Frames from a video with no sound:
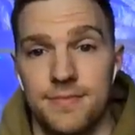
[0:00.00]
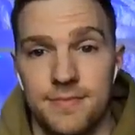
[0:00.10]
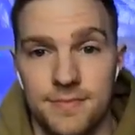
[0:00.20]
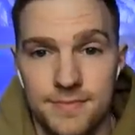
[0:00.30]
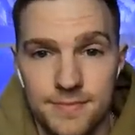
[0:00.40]

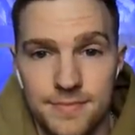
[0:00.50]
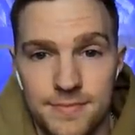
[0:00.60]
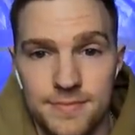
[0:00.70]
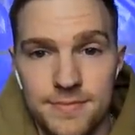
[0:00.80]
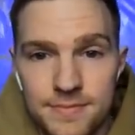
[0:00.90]

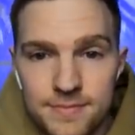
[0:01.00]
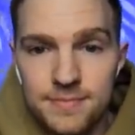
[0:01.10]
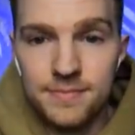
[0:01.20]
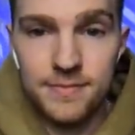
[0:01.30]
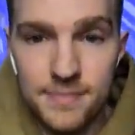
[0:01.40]

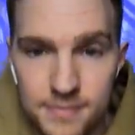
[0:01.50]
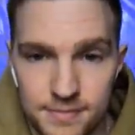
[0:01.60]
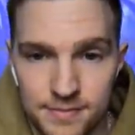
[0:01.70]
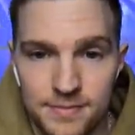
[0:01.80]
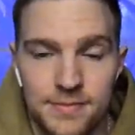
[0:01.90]

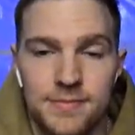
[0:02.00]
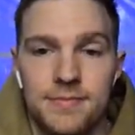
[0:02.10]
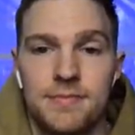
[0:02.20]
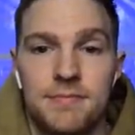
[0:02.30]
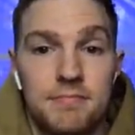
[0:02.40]

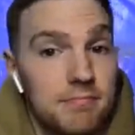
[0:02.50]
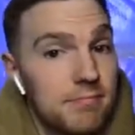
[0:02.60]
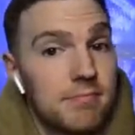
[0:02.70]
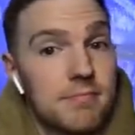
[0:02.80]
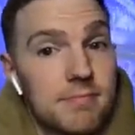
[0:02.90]

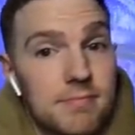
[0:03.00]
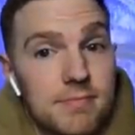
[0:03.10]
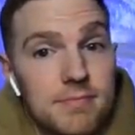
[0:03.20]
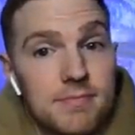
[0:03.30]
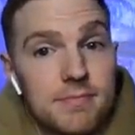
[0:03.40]

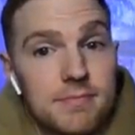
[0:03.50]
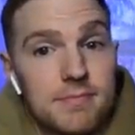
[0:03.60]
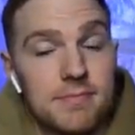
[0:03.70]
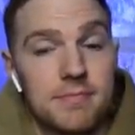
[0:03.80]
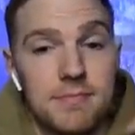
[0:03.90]

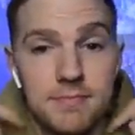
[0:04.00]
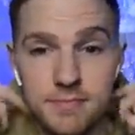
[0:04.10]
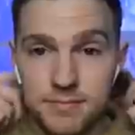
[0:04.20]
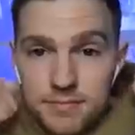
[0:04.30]
(silent)